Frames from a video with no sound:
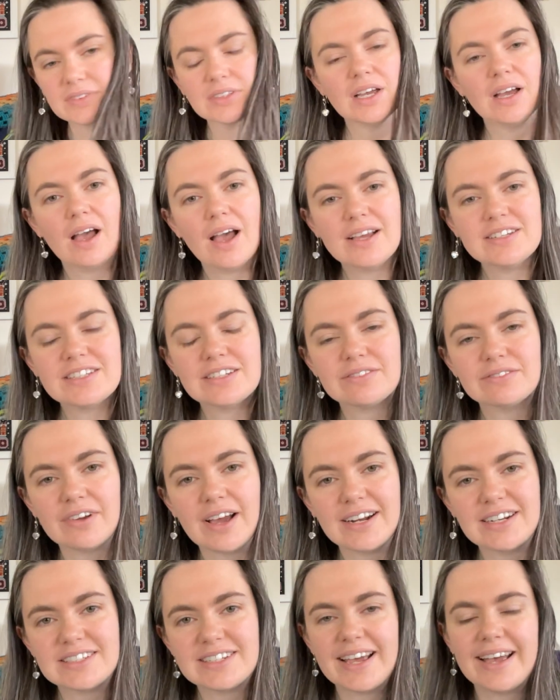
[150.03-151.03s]
I didn't
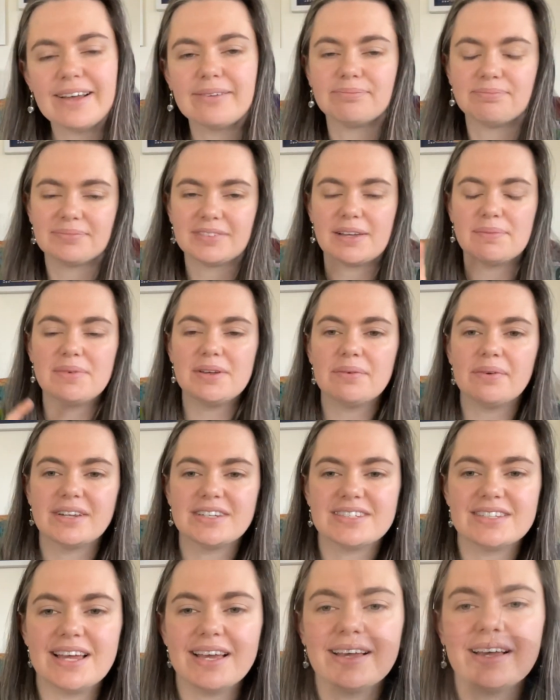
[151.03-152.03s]
write it down. Give me one
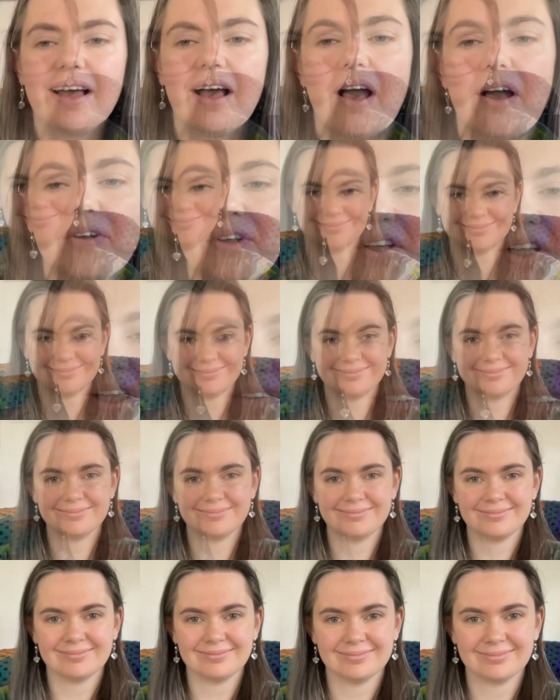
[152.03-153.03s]
sec, I'll go have a look.
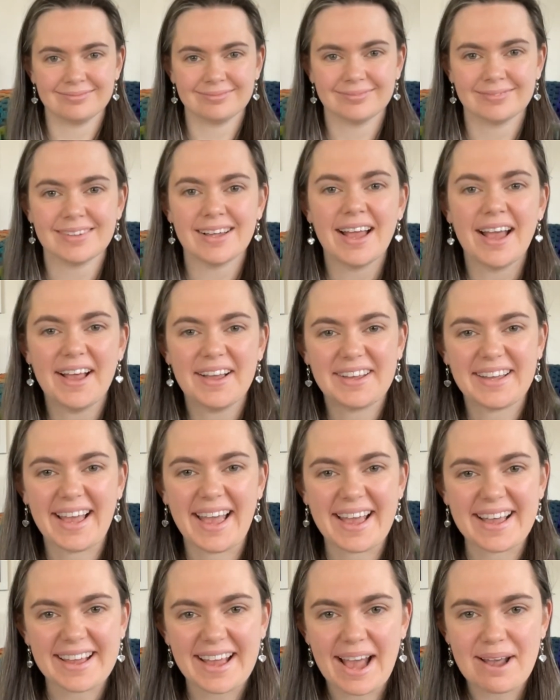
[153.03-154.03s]

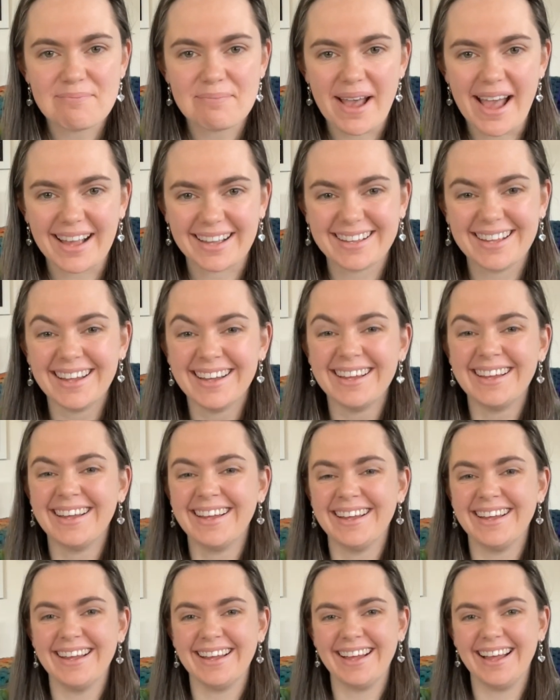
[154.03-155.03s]
Okay, I'm back.
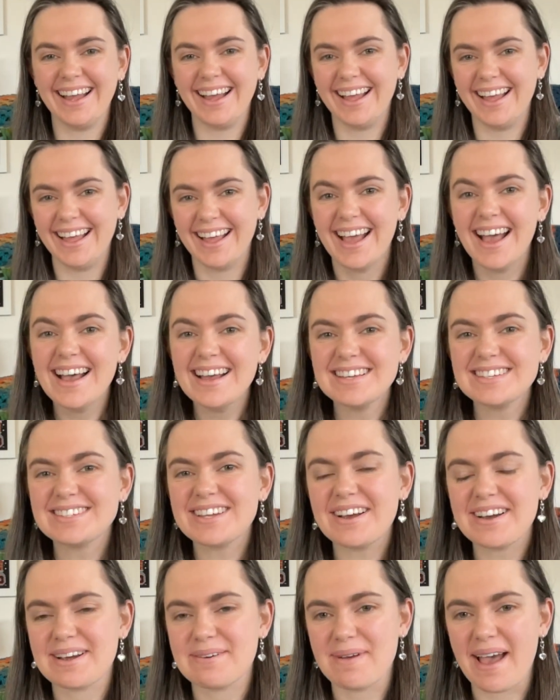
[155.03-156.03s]

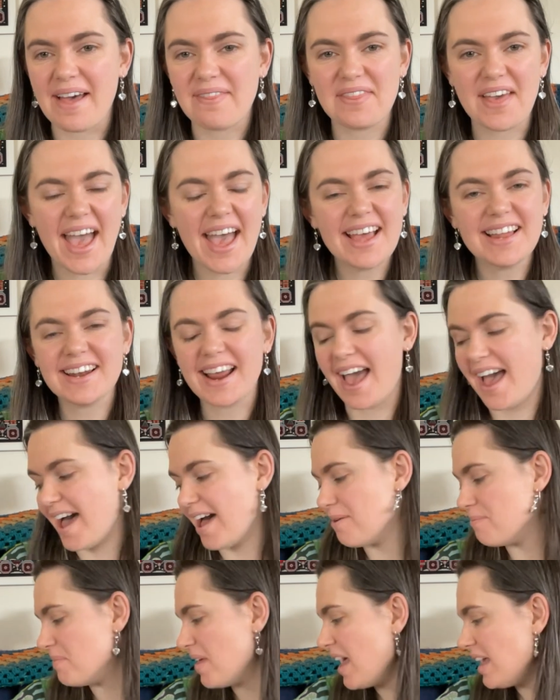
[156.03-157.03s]
Sorry about that.
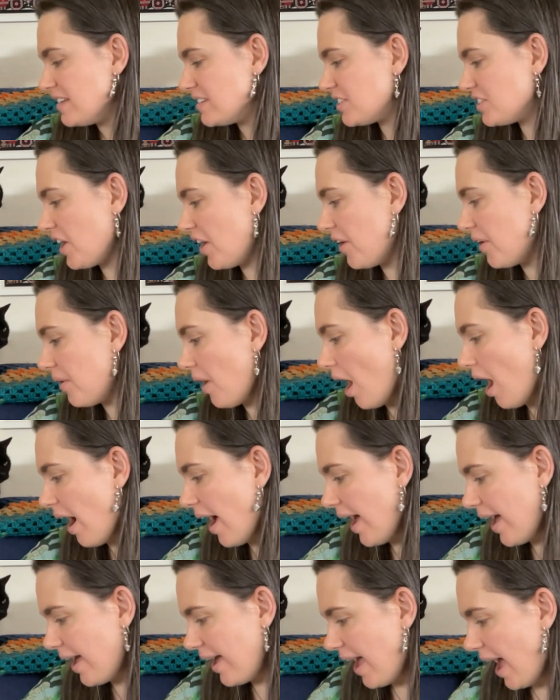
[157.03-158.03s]
So
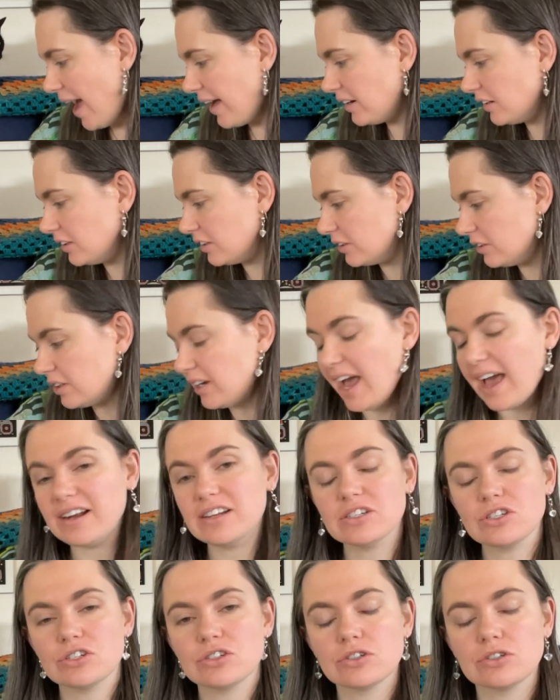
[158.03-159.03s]
I had a look and
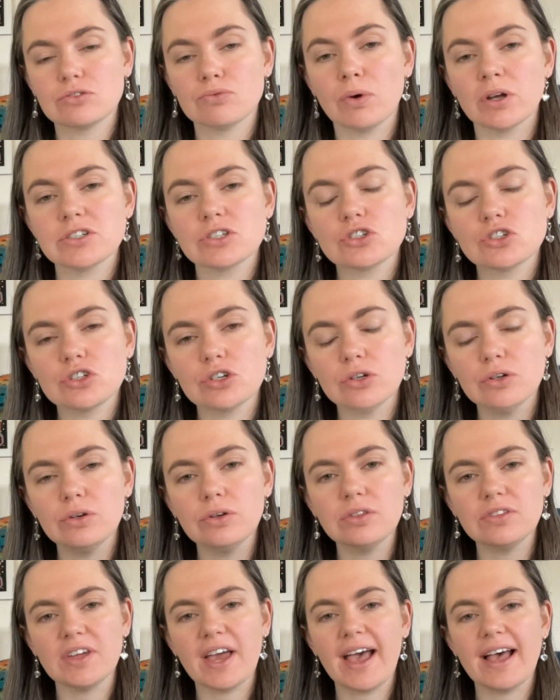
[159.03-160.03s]
it was
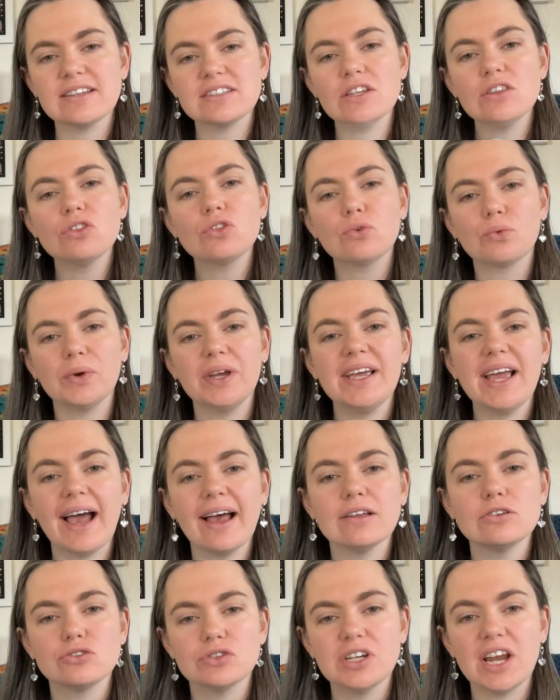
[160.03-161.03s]

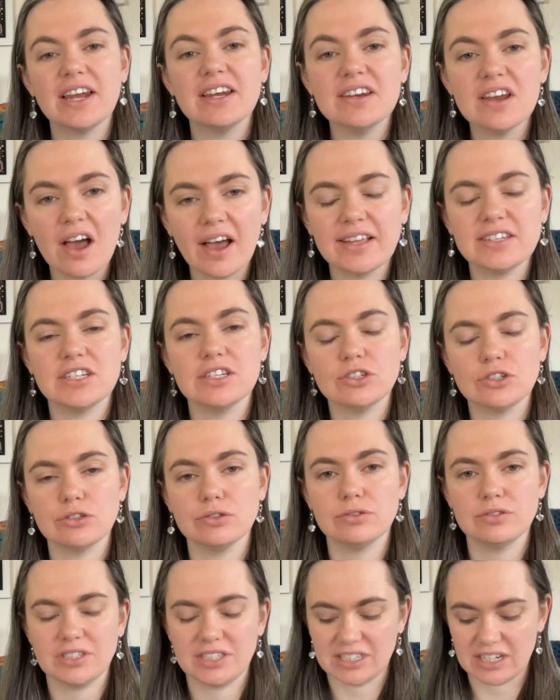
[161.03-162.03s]

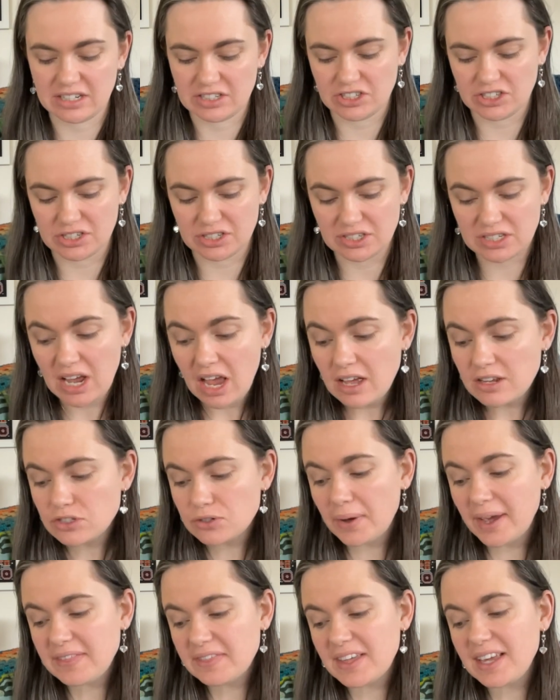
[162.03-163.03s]
2,392 stitches.
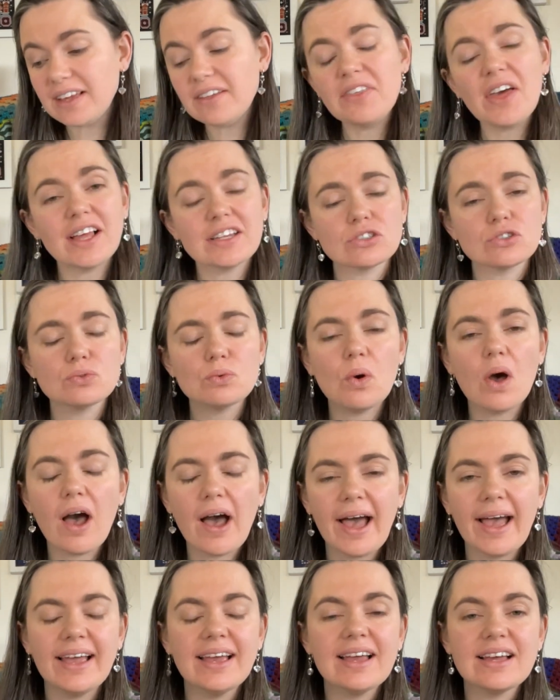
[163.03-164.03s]
So I think that's
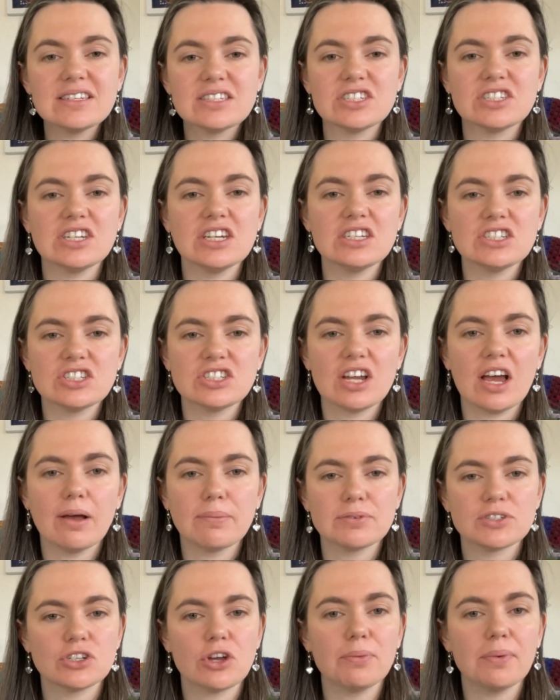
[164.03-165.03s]
why it stitched
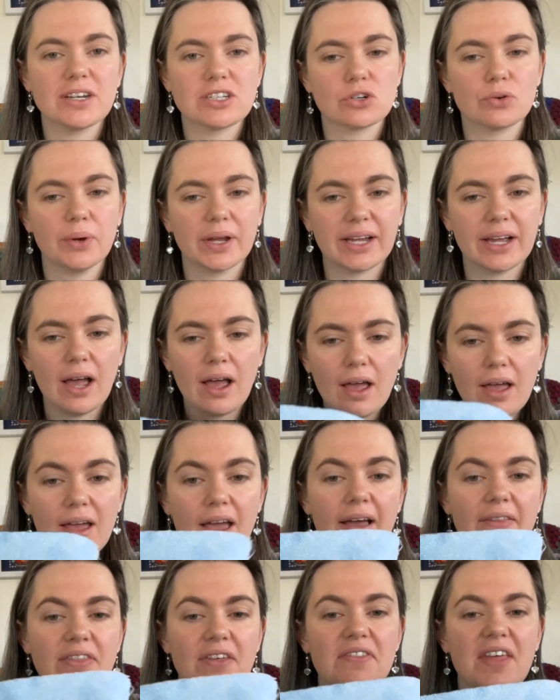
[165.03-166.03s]
up so much quicker
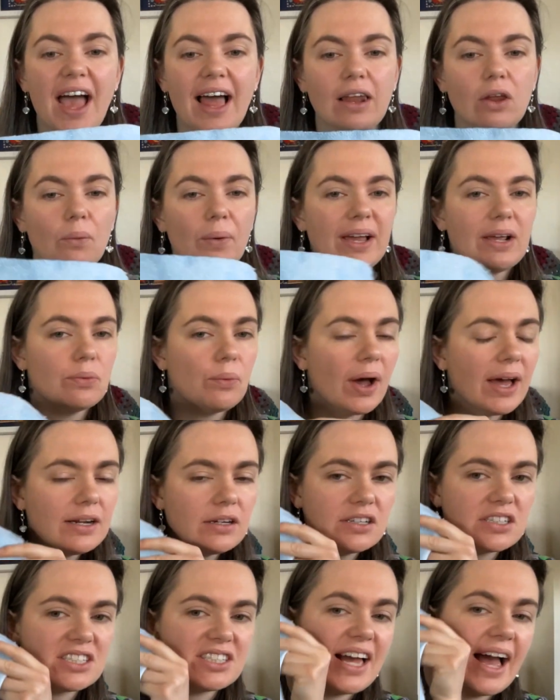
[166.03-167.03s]
than the Halloween one,
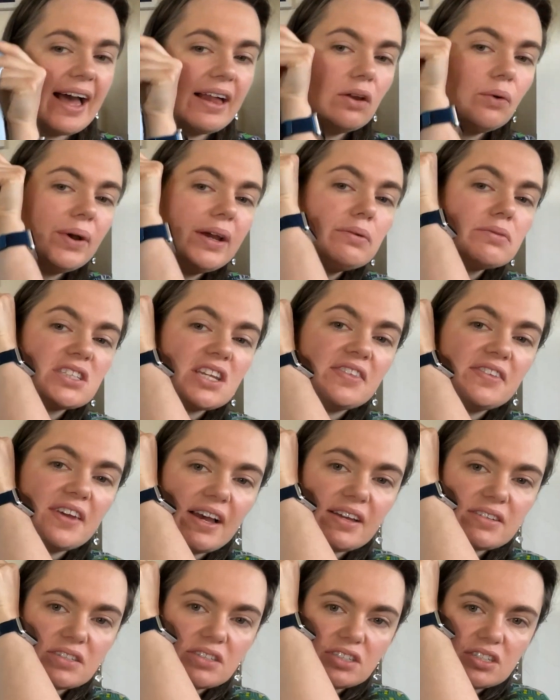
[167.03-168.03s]
because the Halloween was
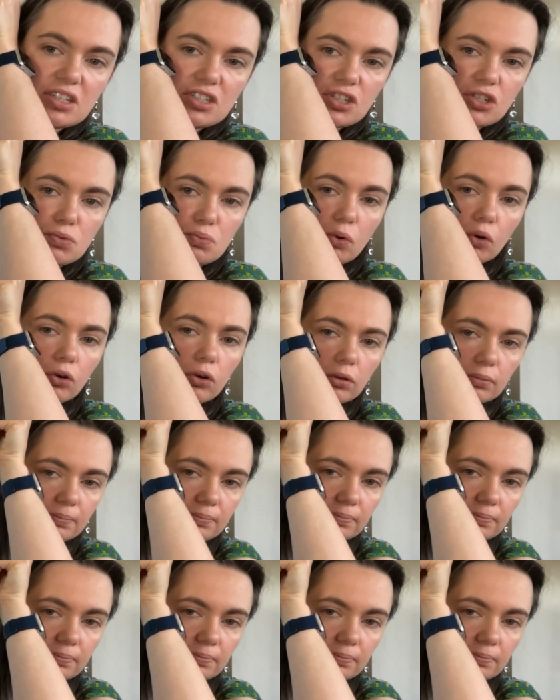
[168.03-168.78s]
1,000 stitches more.